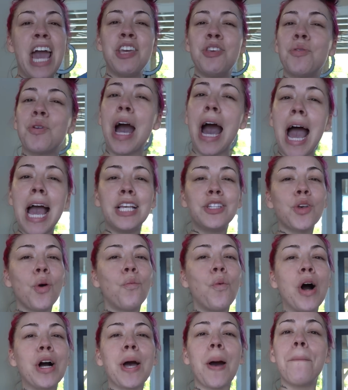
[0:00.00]
Hey you guys,
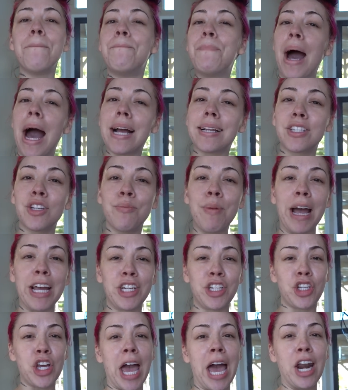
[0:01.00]
welcome back to my
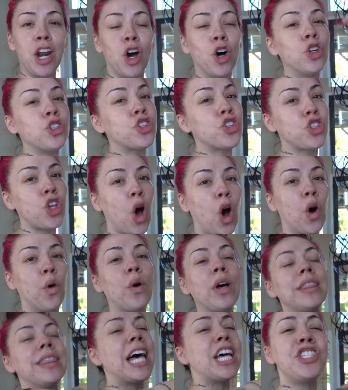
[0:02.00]
channel.
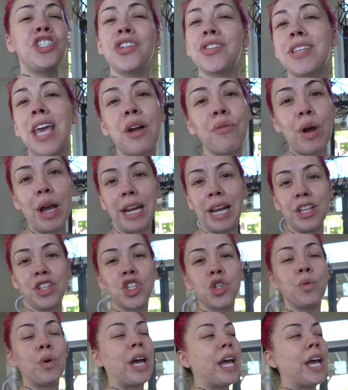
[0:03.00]
So let's just get right into